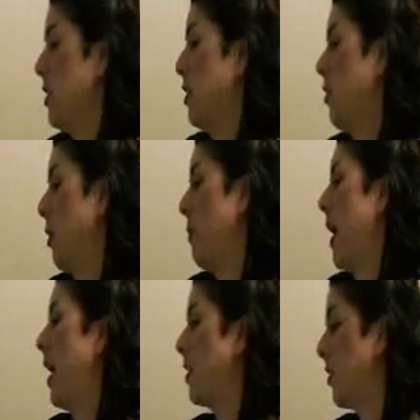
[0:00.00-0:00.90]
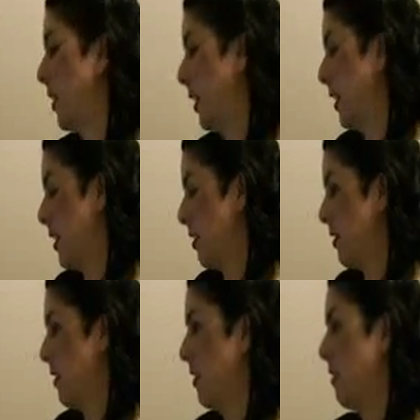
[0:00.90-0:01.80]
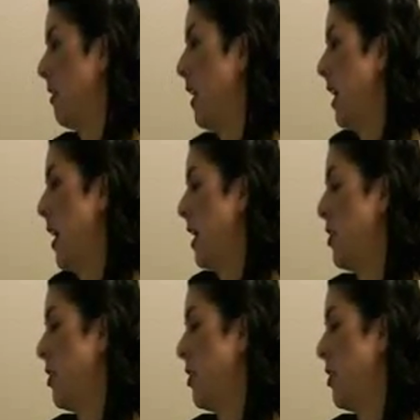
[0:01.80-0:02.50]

She's going back to the list, and